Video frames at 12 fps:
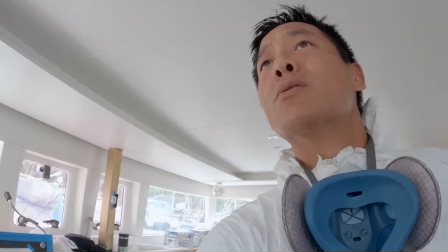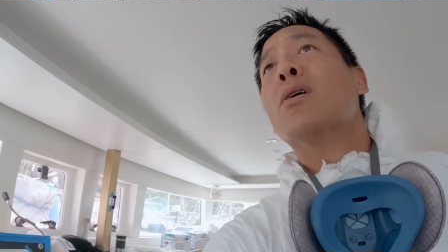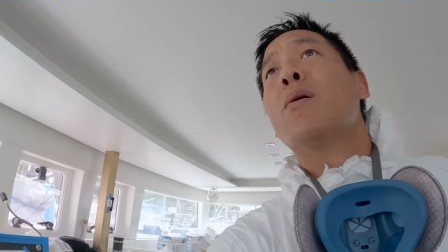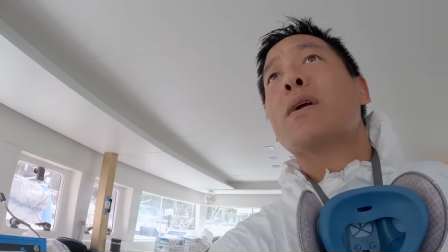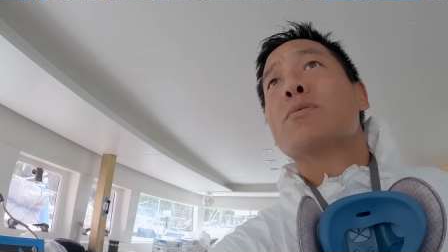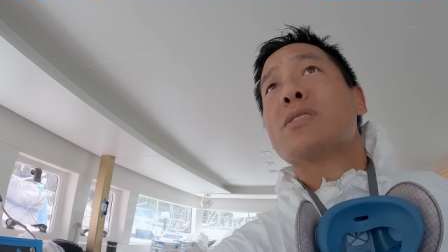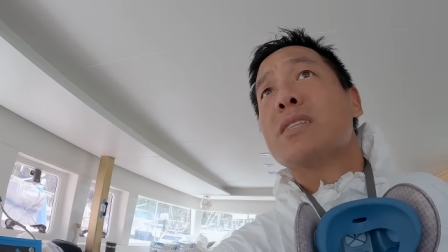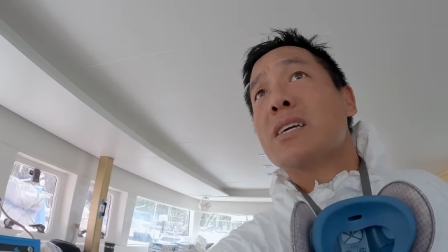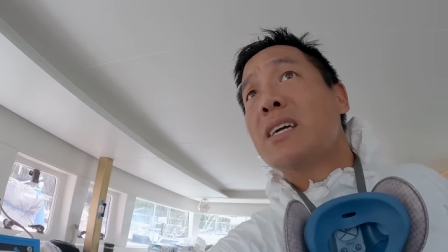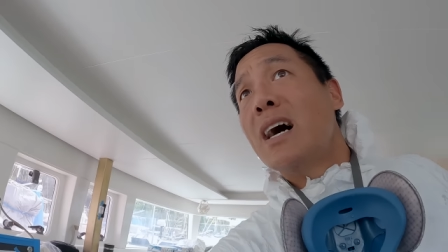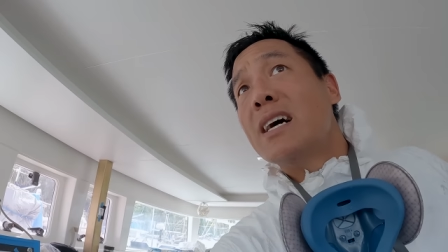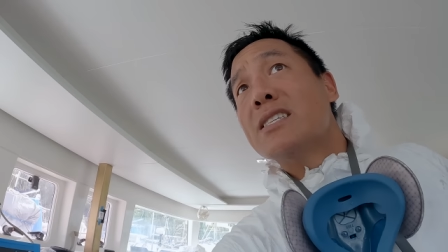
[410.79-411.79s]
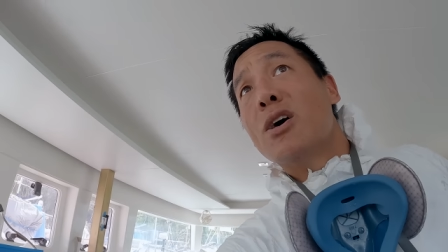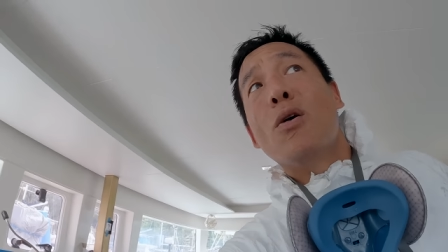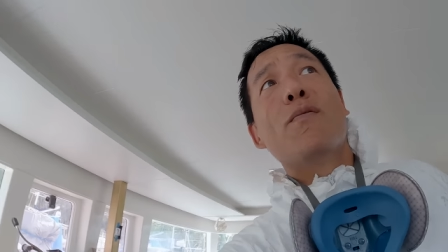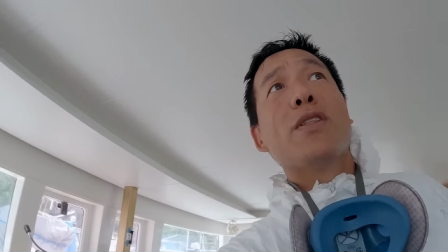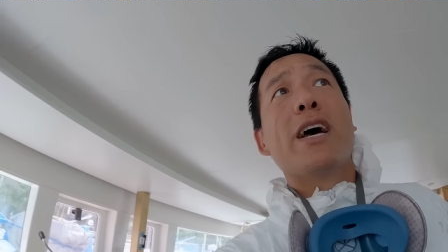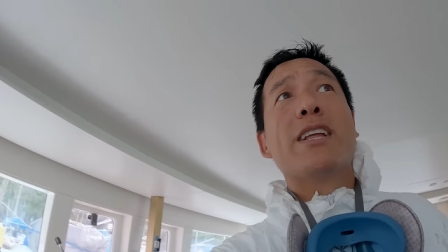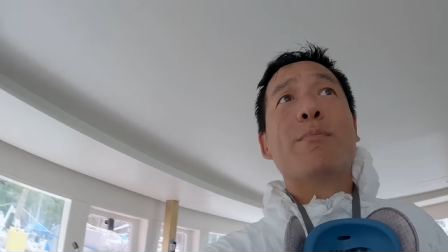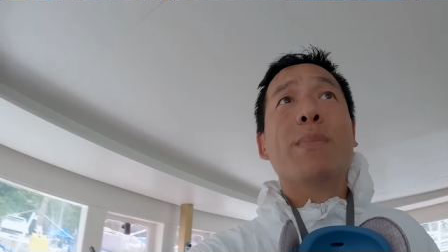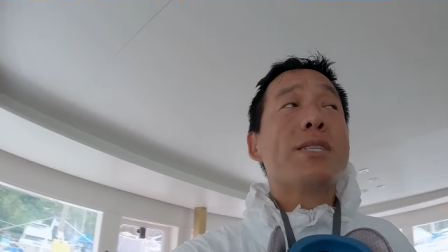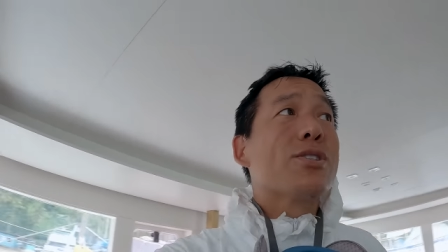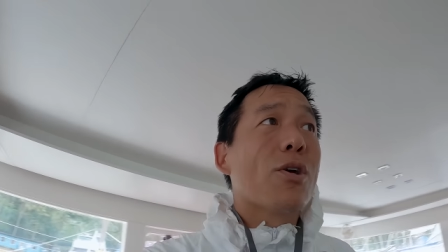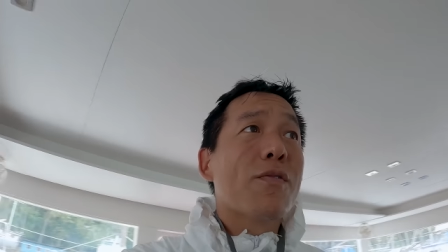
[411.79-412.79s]
no, I don't see the guys. Hopefully I didn't
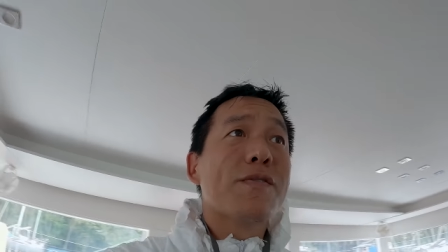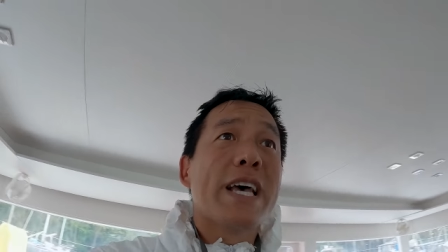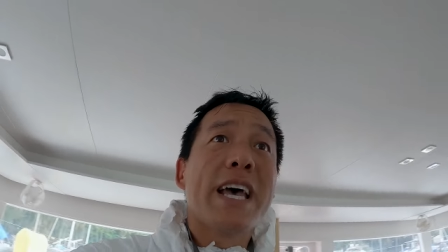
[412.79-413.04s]
miss surf